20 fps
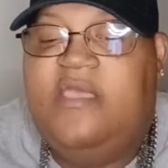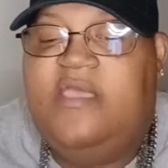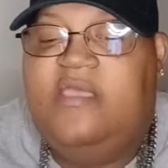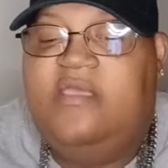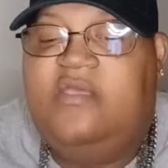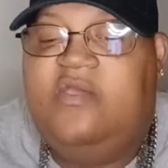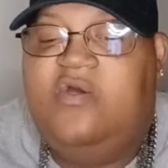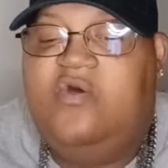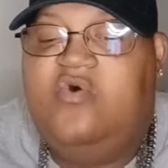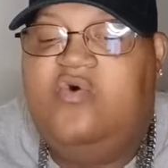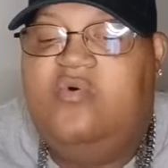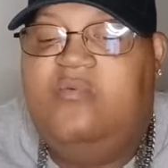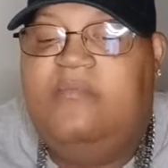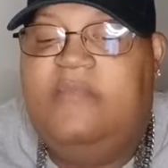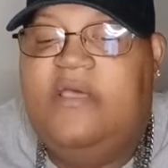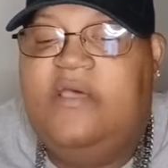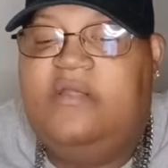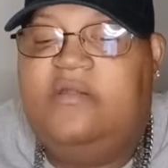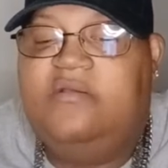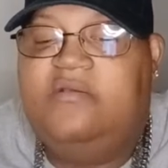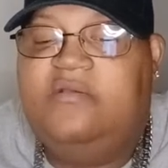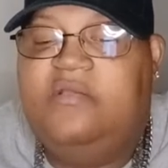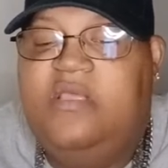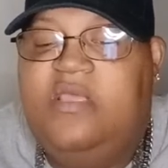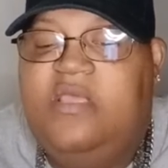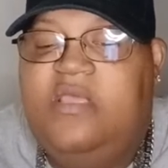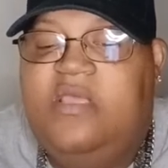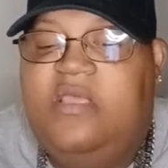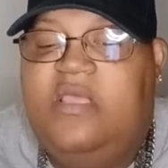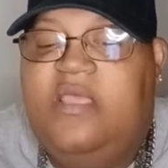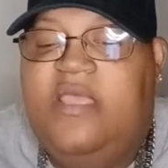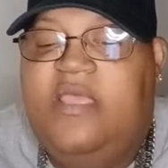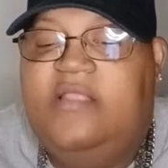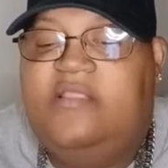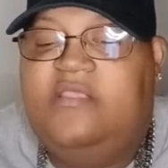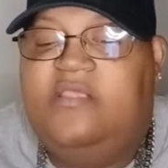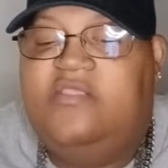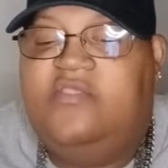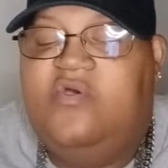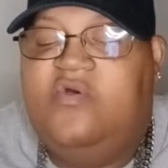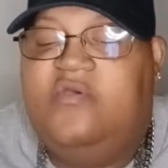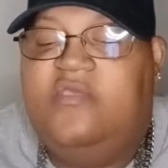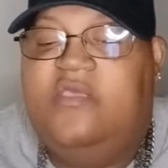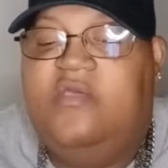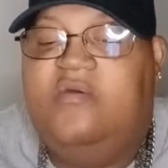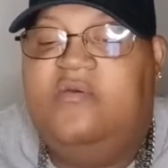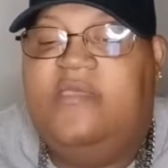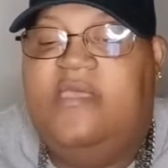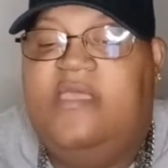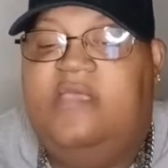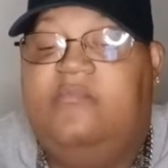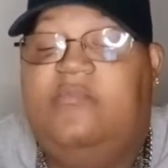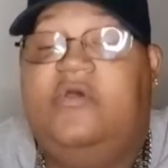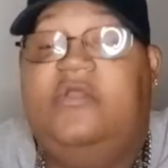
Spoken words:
a gold medal at the Tokyo game.